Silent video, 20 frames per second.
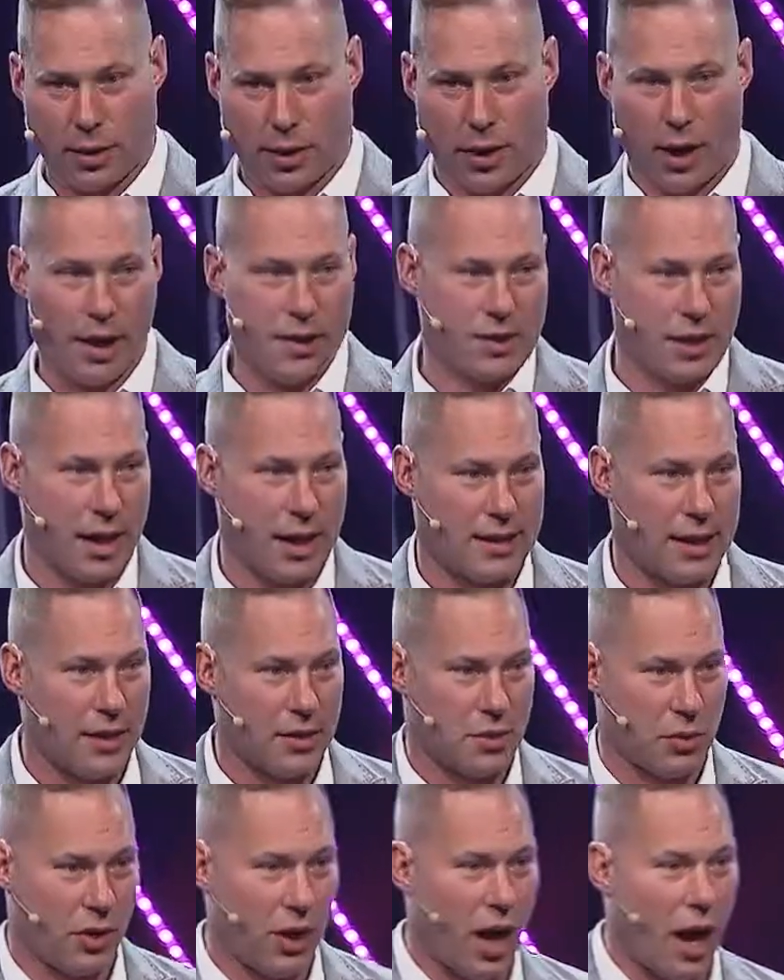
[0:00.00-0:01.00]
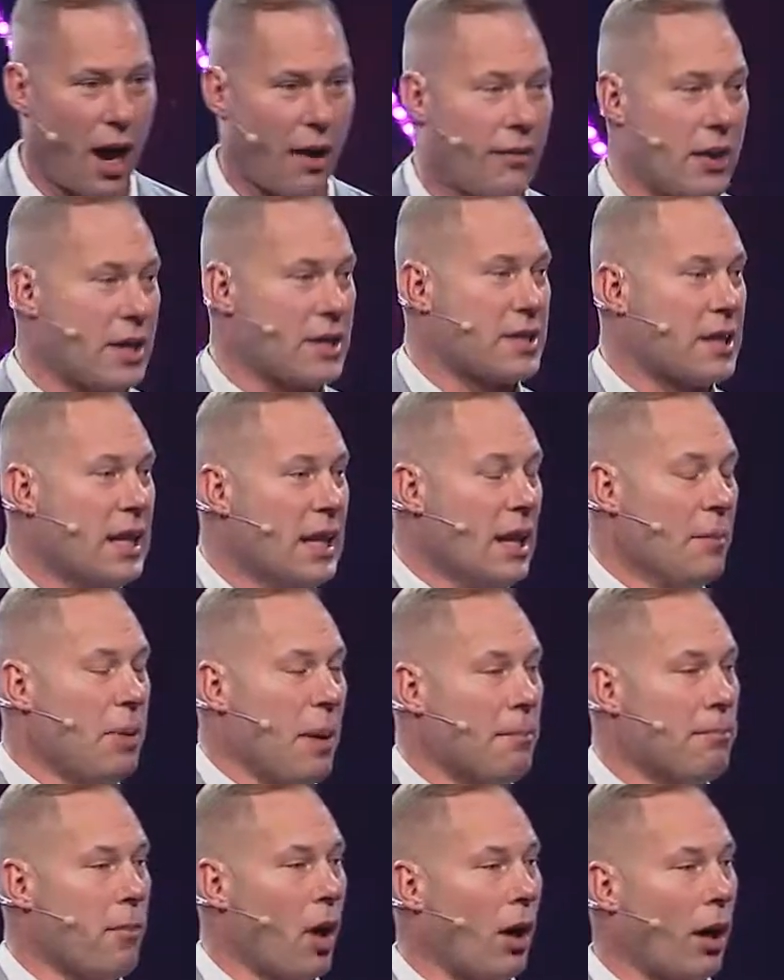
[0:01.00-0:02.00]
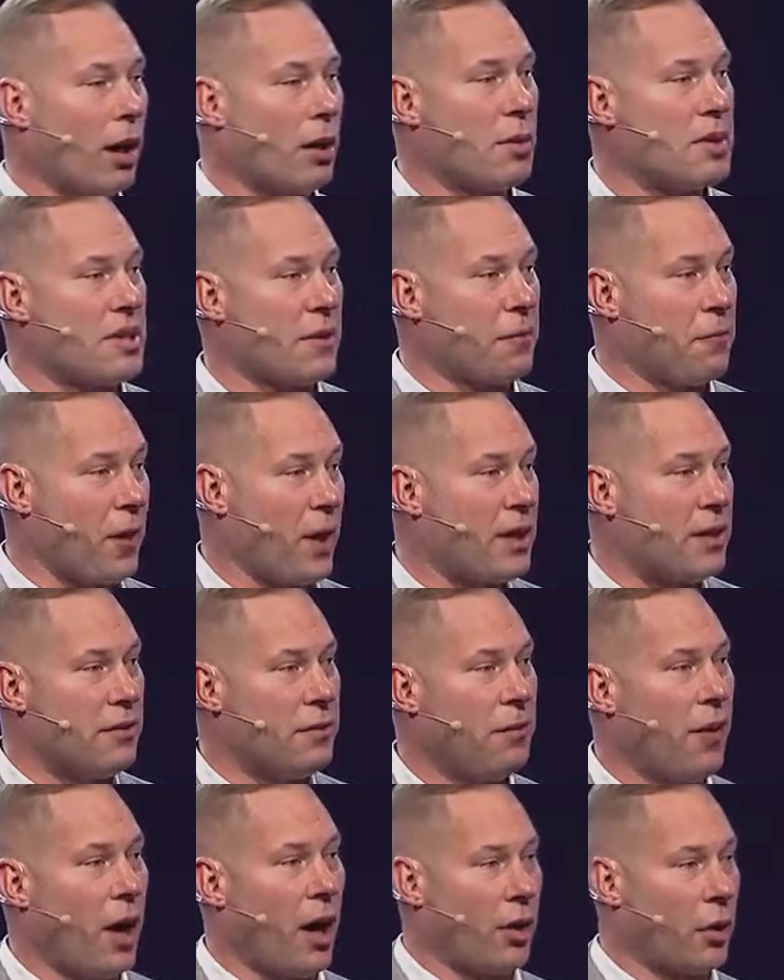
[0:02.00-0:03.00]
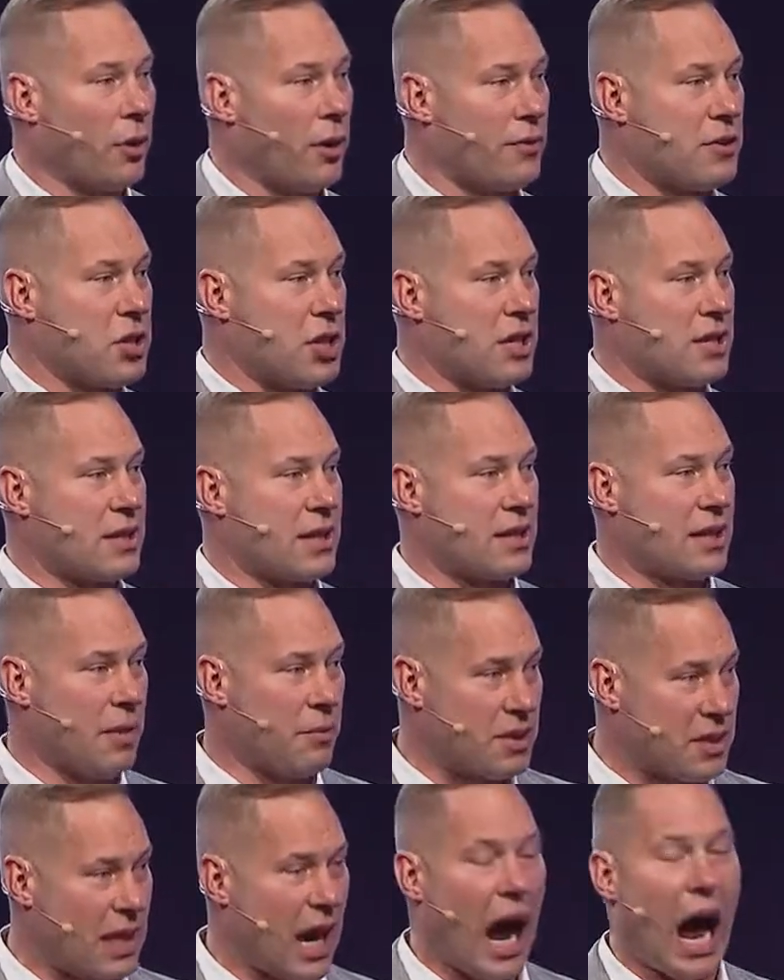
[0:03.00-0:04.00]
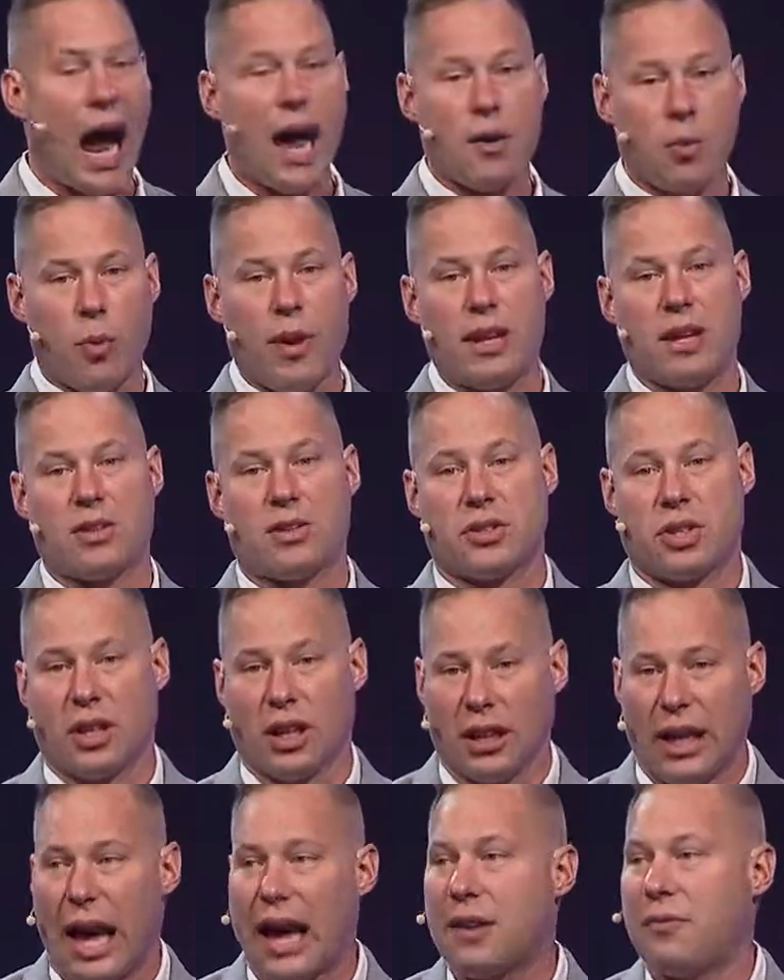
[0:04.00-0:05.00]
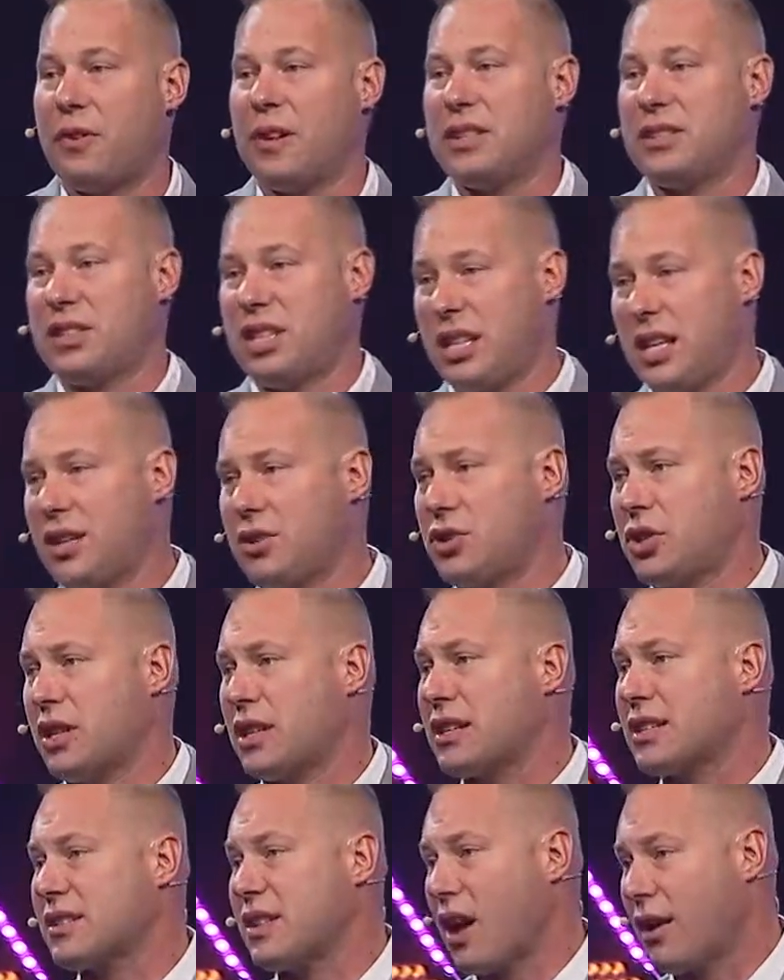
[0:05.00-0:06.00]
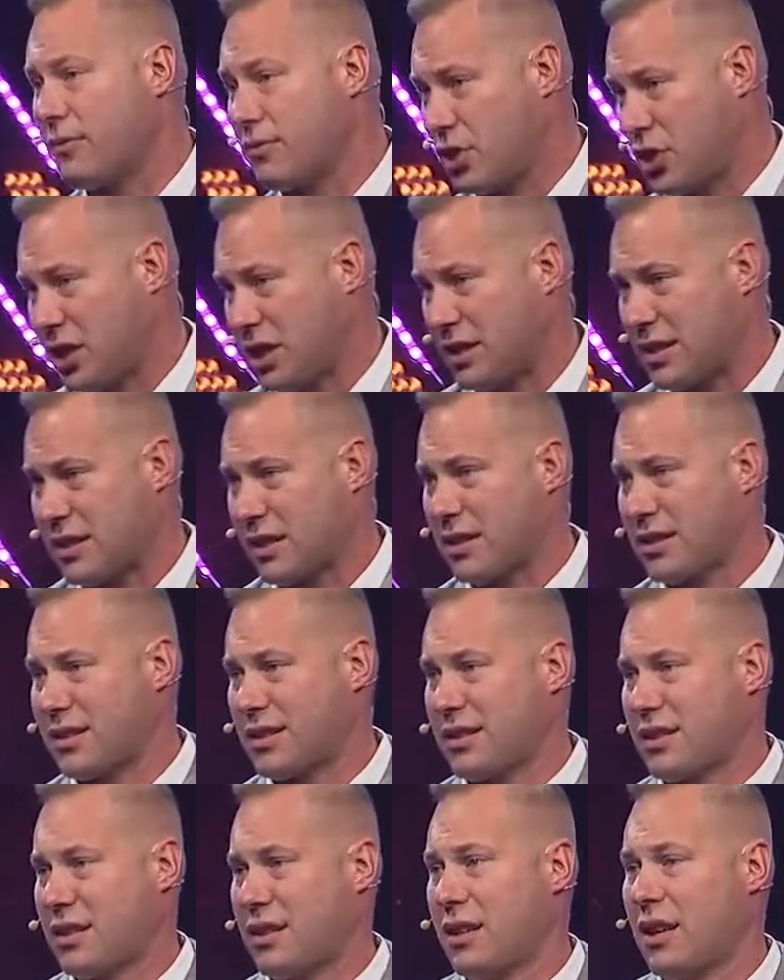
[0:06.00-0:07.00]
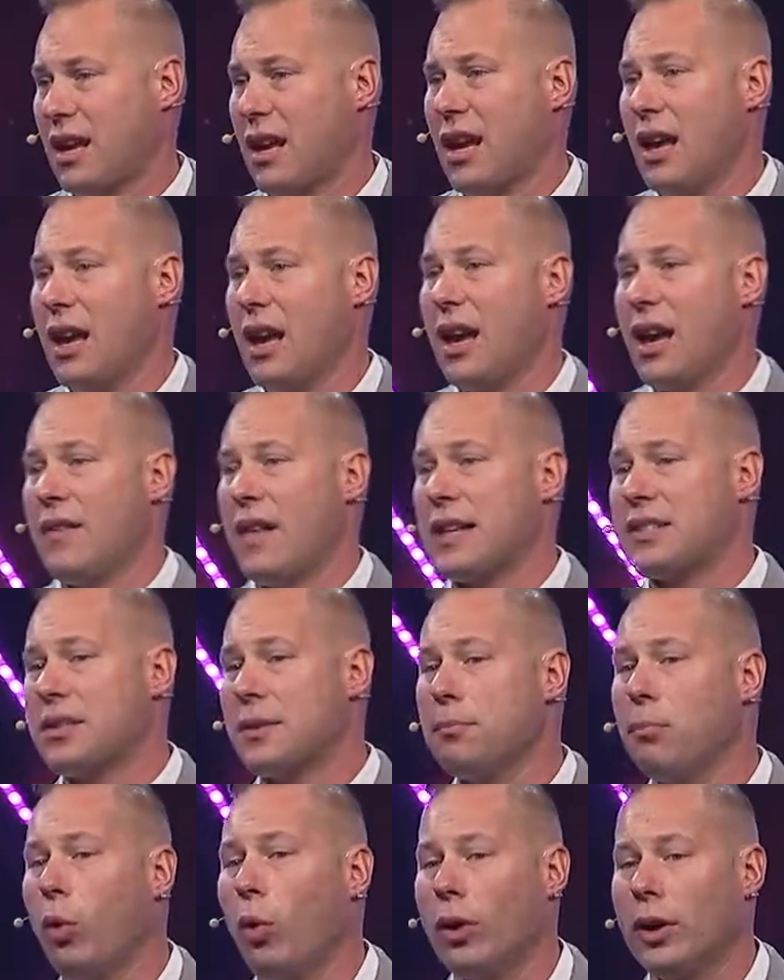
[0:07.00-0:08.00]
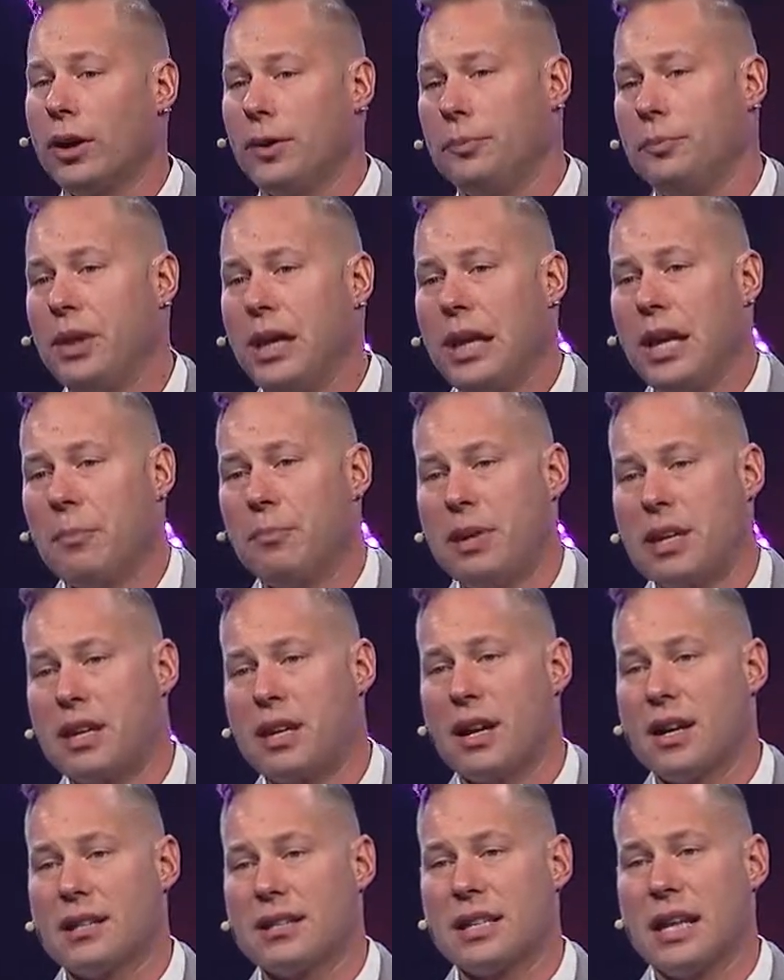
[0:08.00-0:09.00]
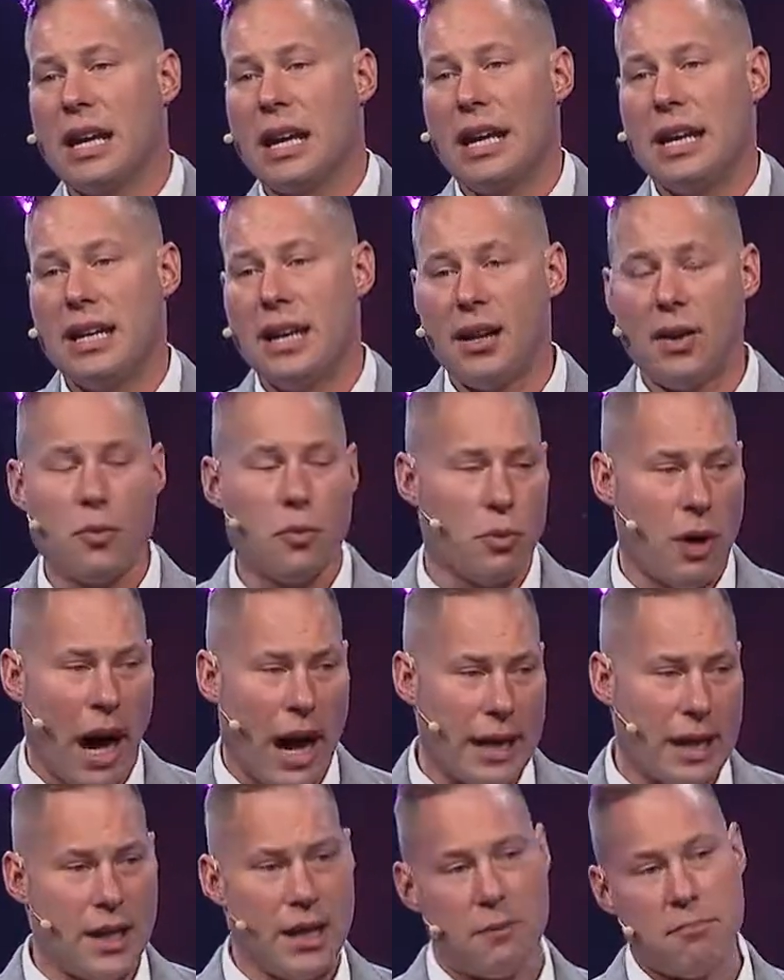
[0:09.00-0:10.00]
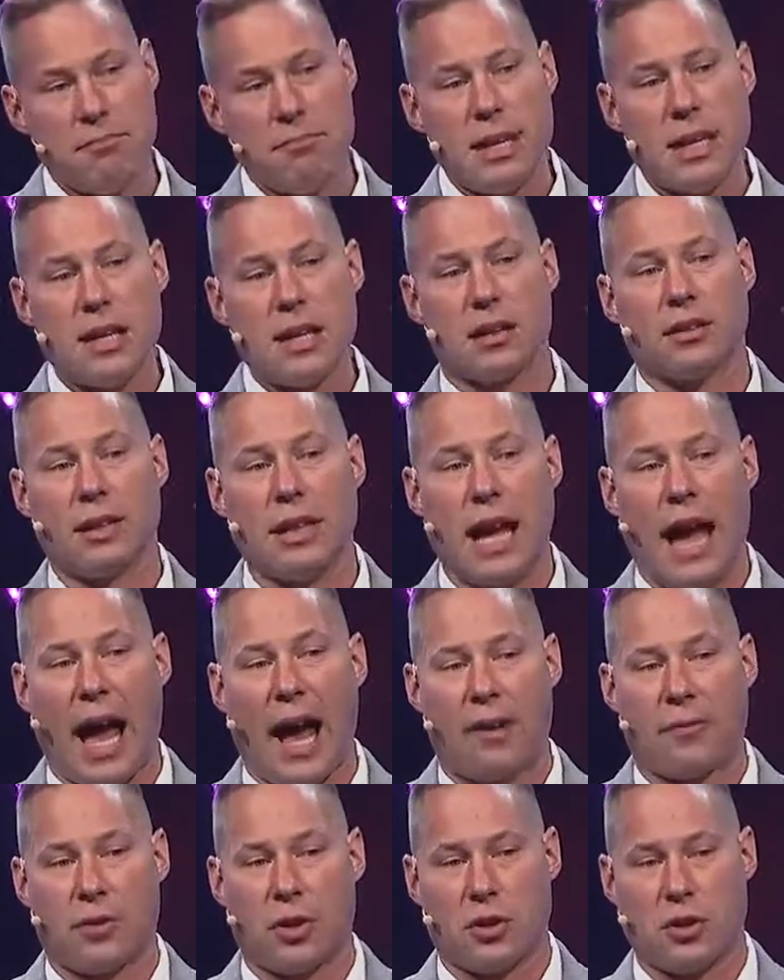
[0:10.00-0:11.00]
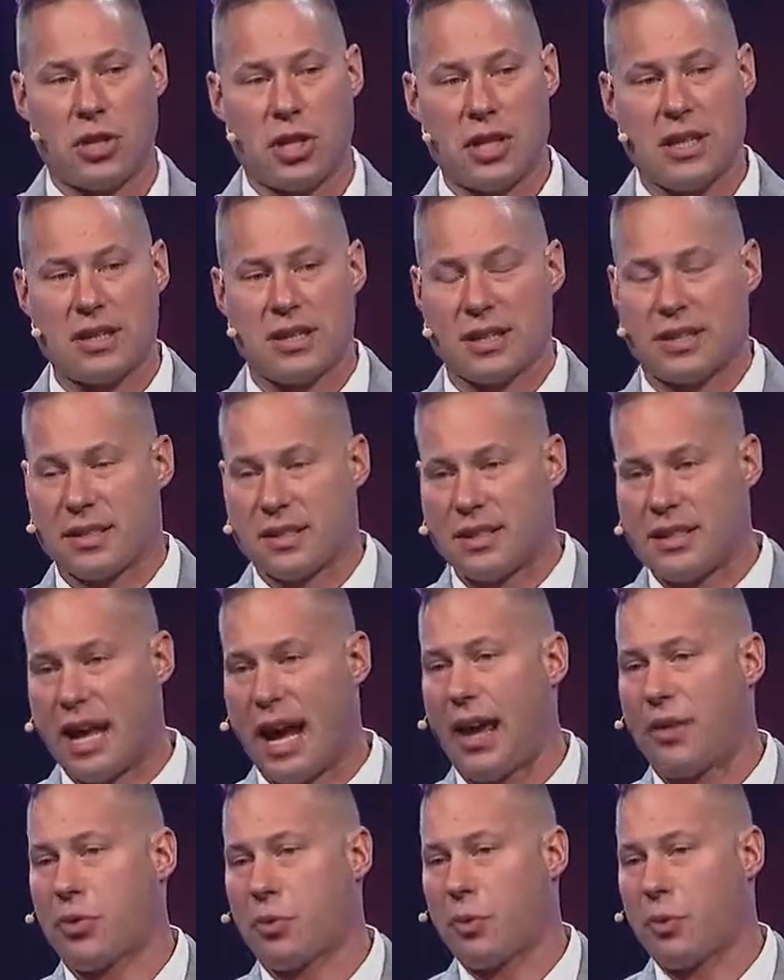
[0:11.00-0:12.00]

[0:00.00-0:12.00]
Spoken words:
All right, so that sounds really obvious. But Mark was a friend and follower of Jesus. He was an eyewitness to the life and teachings of Jesus. And that's important because he didn't write it immediately after Jesus' death,